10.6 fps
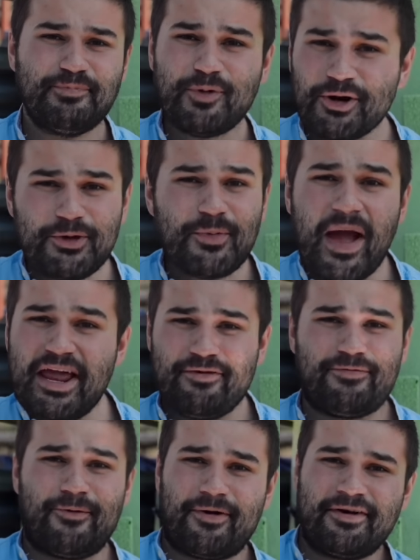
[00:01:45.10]
What are you waiting
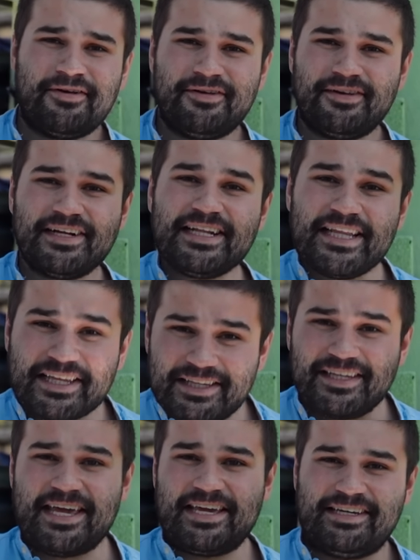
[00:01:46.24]
for? Click the
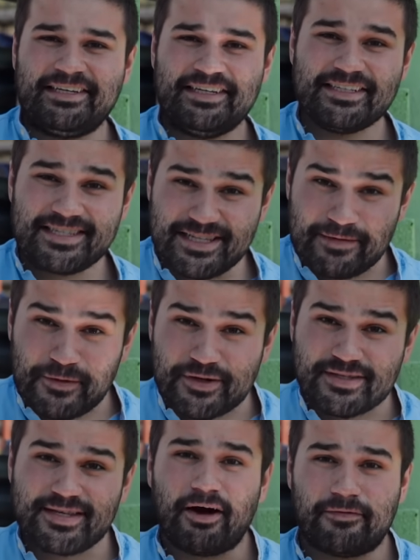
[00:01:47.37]
link. See for
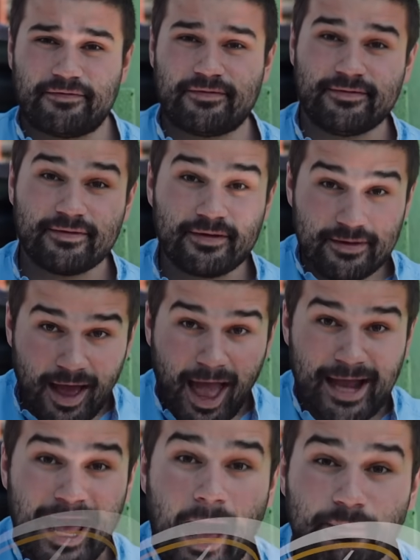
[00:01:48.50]
yourself,
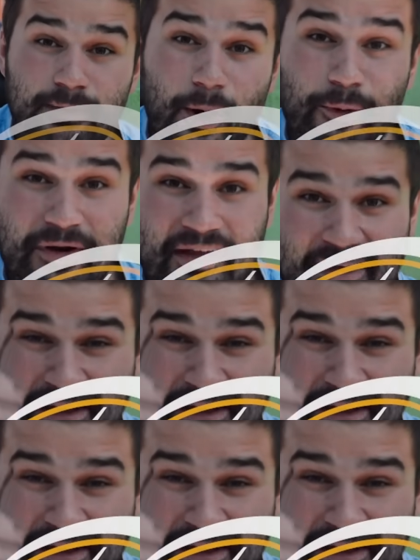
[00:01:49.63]
and happy boating.